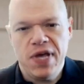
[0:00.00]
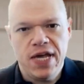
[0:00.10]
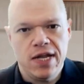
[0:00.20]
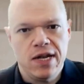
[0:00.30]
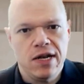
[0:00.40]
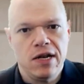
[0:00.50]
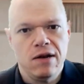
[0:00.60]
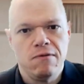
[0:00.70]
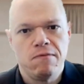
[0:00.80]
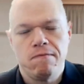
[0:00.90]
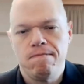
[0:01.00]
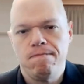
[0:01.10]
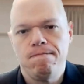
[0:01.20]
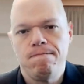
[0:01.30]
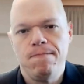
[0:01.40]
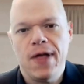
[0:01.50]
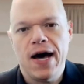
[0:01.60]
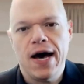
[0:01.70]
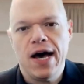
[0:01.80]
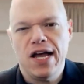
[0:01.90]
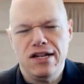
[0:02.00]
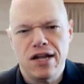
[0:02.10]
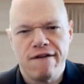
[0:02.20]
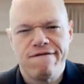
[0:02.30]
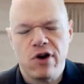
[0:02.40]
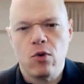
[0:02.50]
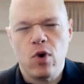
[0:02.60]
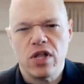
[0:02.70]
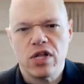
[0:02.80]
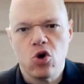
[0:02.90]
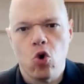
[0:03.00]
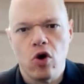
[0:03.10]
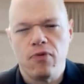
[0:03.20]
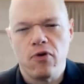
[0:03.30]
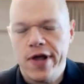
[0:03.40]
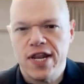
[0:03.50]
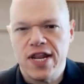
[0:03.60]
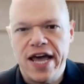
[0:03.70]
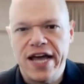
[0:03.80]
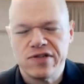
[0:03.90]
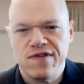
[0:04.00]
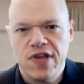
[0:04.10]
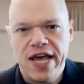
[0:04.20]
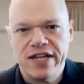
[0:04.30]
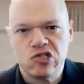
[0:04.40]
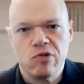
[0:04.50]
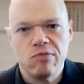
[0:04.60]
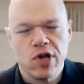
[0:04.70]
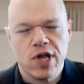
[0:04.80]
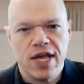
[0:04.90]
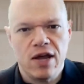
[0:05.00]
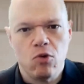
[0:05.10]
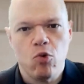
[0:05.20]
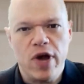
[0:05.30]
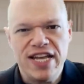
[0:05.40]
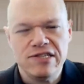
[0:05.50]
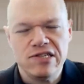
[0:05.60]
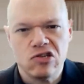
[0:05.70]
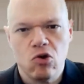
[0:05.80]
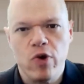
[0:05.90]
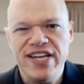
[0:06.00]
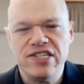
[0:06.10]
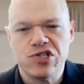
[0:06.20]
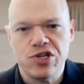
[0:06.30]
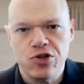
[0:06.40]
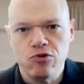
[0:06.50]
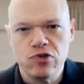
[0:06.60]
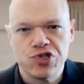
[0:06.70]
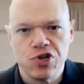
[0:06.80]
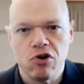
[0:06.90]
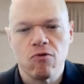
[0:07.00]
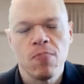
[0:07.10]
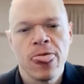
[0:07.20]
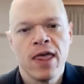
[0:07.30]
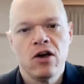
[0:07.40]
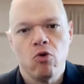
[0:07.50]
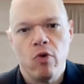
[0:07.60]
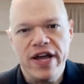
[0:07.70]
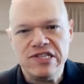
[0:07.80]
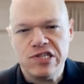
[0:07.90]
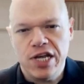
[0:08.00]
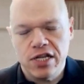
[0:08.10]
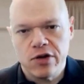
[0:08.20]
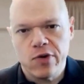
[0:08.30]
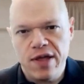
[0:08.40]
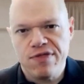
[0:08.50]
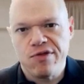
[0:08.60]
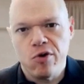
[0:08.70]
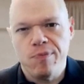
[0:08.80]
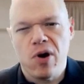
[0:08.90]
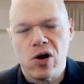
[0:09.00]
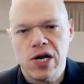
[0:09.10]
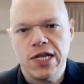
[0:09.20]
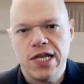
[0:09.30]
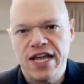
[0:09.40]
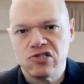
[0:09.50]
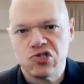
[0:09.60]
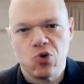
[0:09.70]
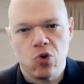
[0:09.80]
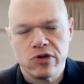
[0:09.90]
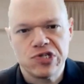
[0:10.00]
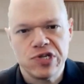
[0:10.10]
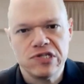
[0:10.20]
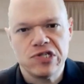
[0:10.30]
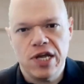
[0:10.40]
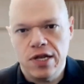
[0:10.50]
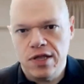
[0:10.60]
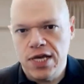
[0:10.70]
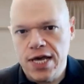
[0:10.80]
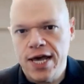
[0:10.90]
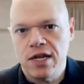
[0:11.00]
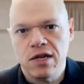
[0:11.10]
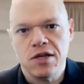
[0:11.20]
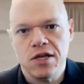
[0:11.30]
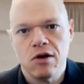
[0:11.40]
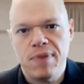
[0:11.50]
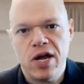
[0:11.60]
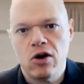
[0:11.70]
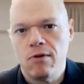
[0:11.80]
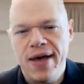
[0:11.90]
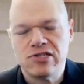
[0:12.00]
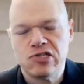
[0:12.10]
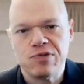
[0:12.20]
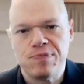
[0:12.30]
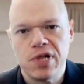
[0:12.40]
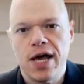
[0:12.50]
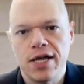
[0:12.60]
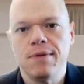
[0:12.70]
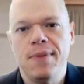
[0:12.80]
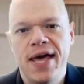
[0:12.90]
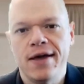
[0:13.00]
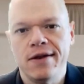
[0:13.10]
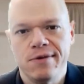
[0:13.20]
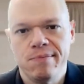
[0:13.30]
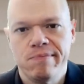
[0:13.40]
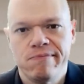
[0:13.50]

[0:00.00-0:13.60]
been not very well incorporated as of yet. So I'm looking at ways to do so, ways to integrate third-party data sources, and in the end, better match supply and demand.